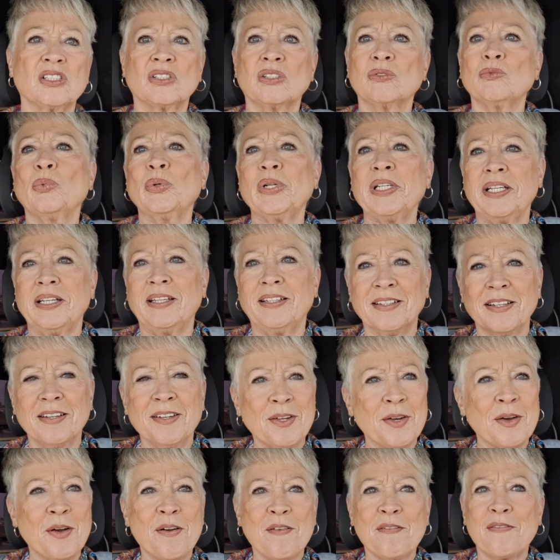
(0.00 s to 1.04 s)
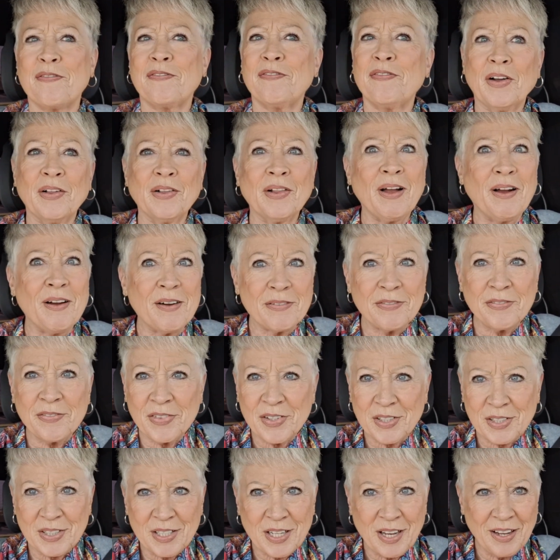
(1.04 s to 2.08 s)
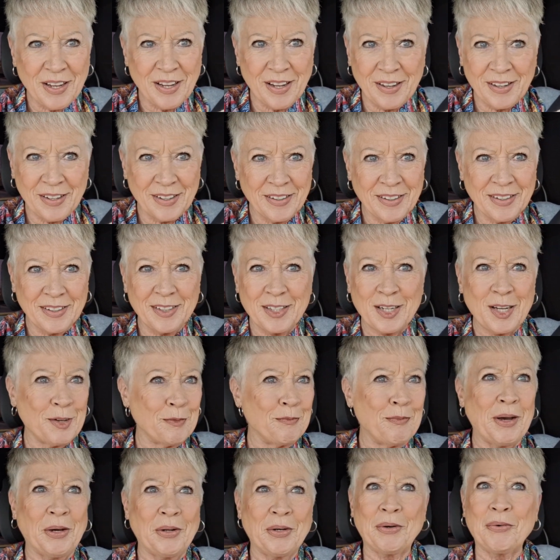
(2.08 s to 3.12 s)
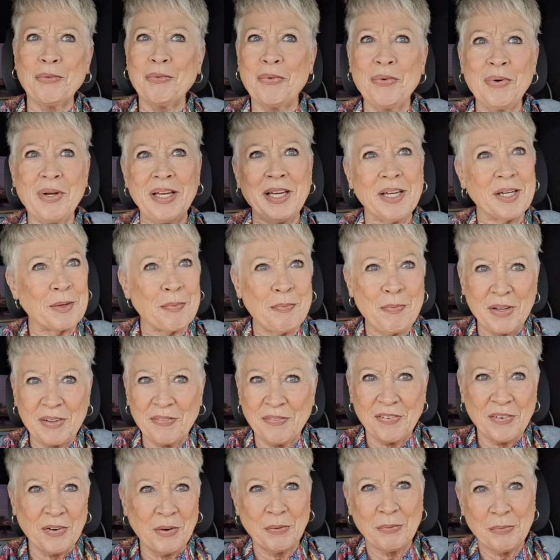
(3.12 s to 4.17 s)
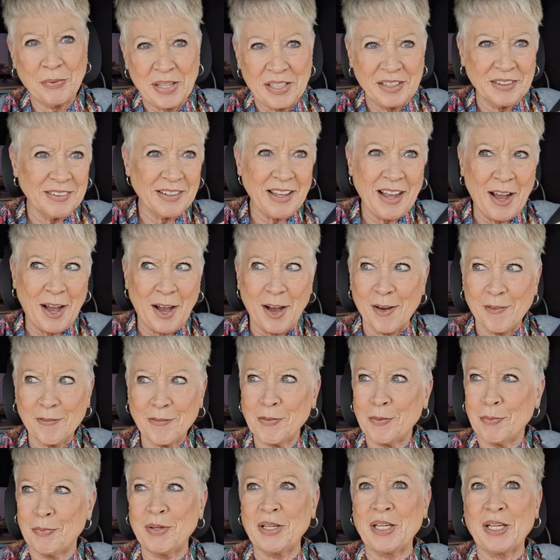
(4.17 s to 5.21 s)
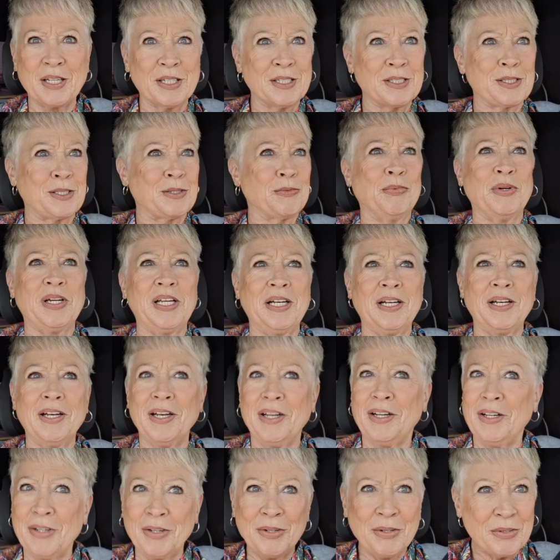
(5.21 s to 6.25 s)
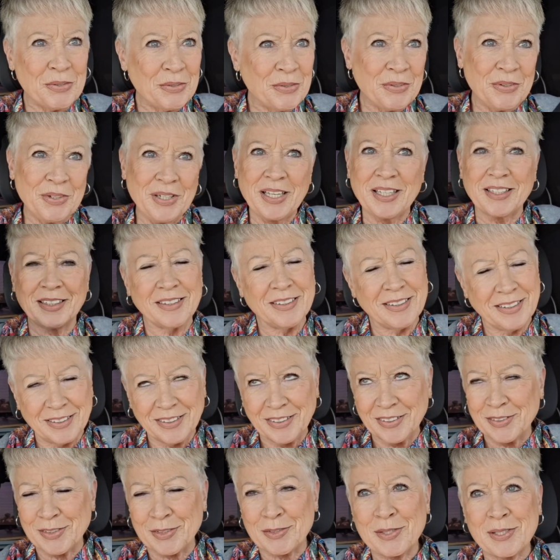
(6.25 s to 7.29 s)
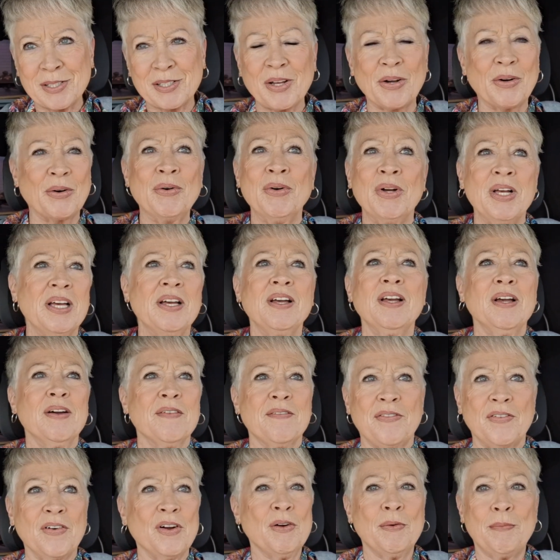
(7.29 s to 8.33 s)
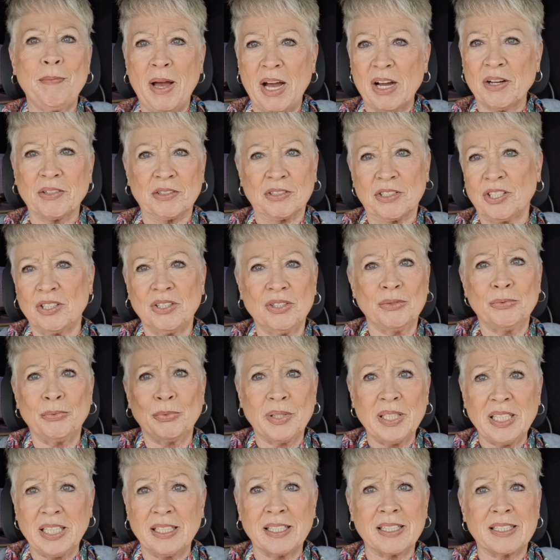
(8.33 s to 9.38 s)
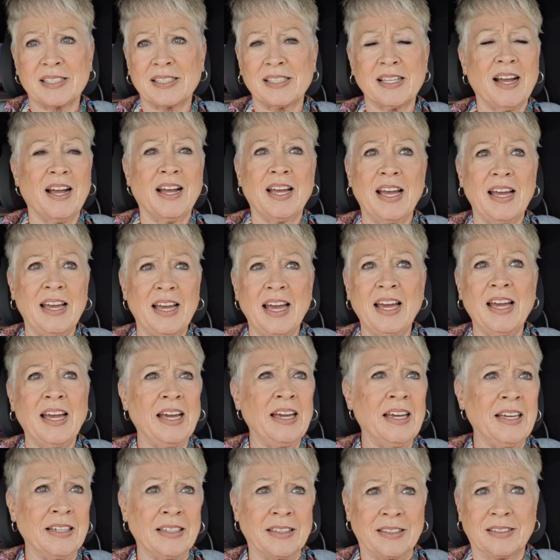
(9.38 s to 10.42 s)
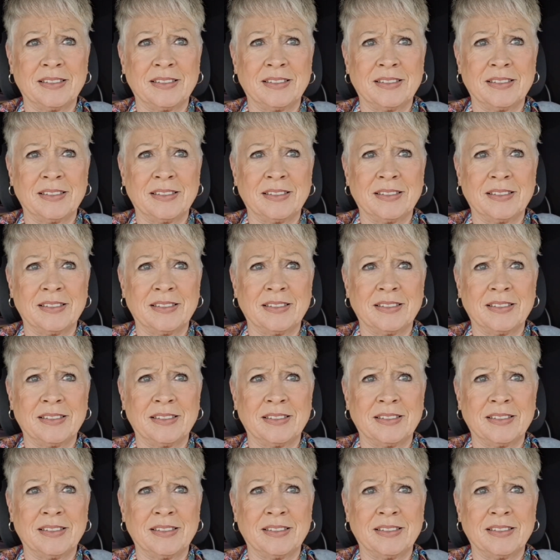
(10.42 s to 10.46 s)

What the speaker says: we fell off the diet about a week before we left because we knew, you know, so for about 2 weeks I ate